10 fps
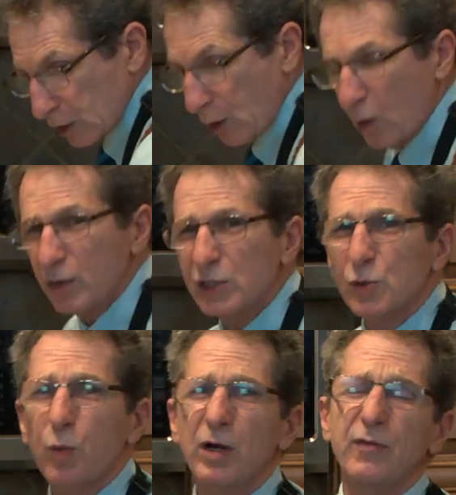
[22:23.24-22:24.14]
You know, only
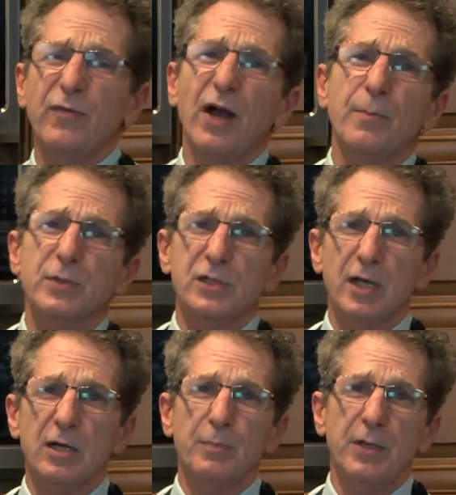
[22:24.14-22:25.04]

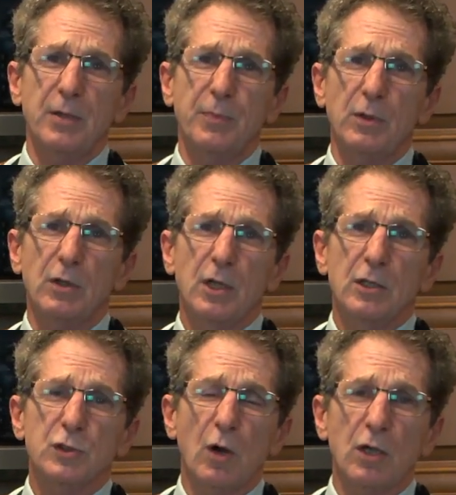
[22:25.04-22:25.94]
25% of people
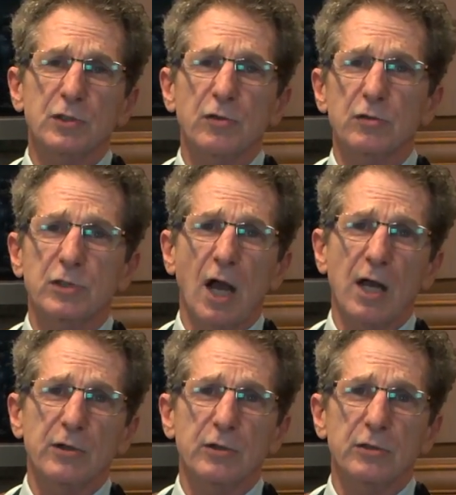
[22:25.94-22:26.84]
talk to their
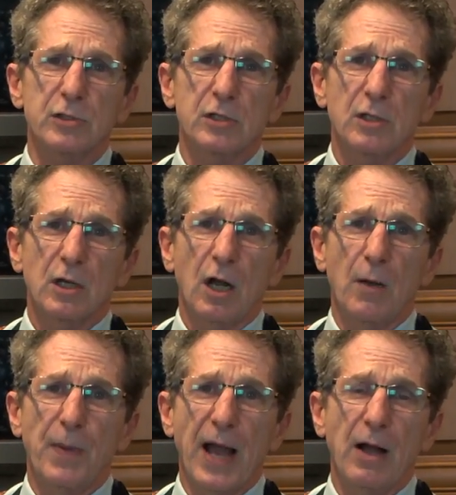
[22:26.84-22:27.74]
doctors
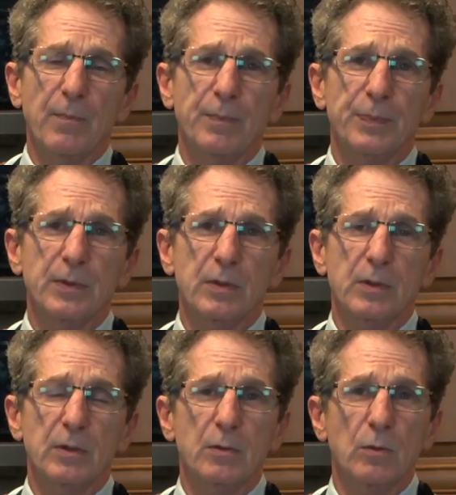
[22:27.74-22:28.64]
about
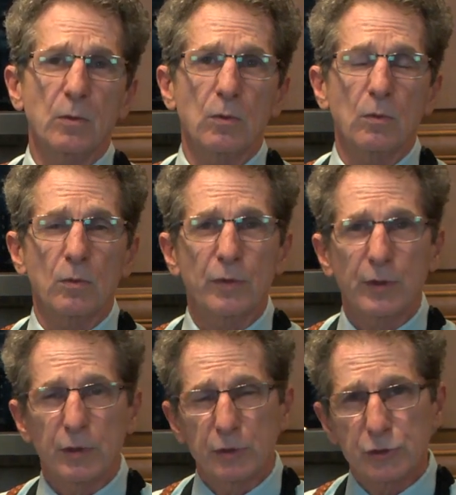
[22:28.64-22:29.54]

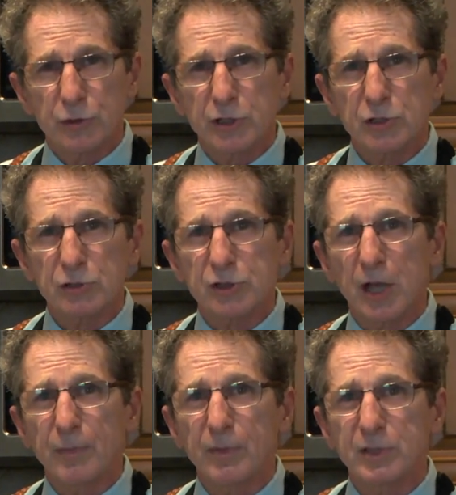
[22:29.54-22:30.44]
their nutritional
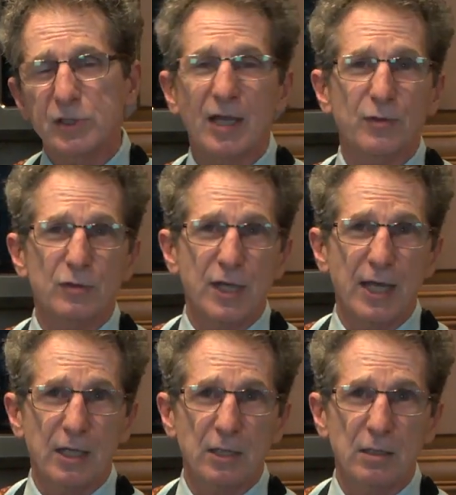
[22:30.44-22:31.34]
supplements that they're
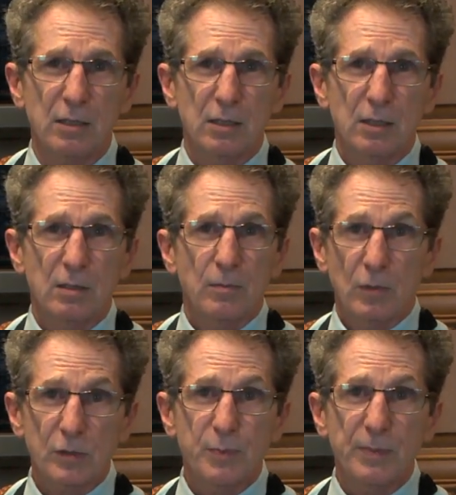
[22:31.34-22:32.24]
taking.
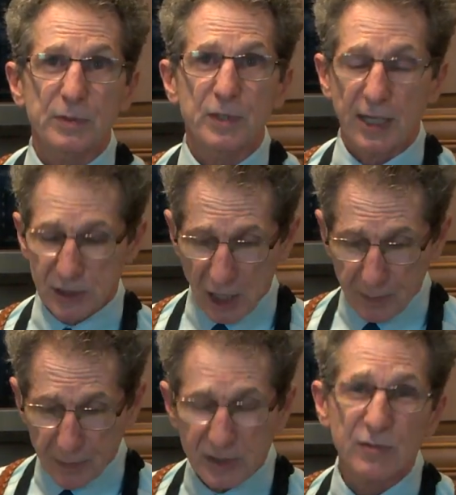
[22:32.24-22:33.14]
Most people take
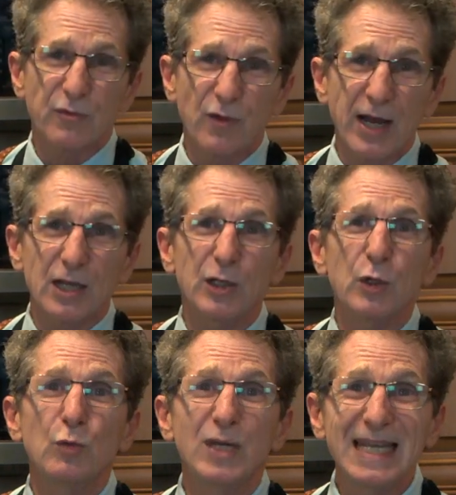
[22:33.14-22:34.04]
supplements, and frankly,
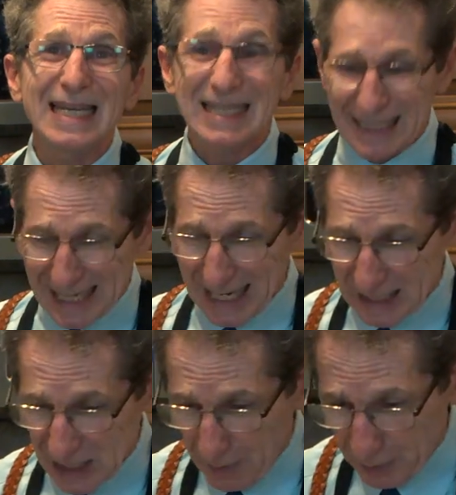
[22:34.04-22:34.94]
you need to take
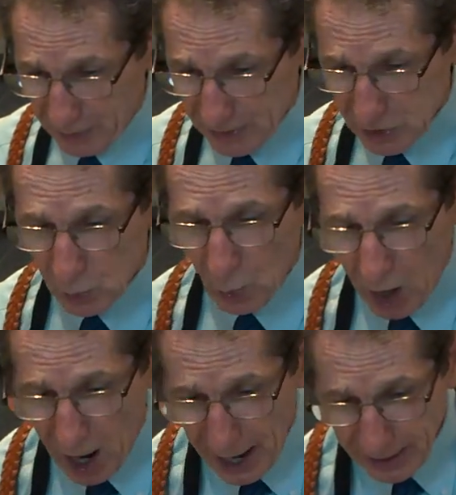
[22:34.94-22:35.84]
supplements.
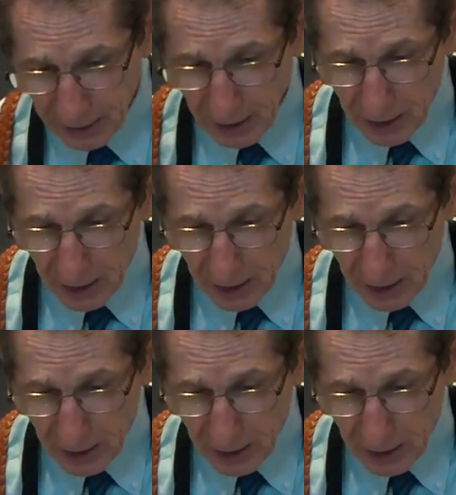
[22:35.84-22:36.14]
Why?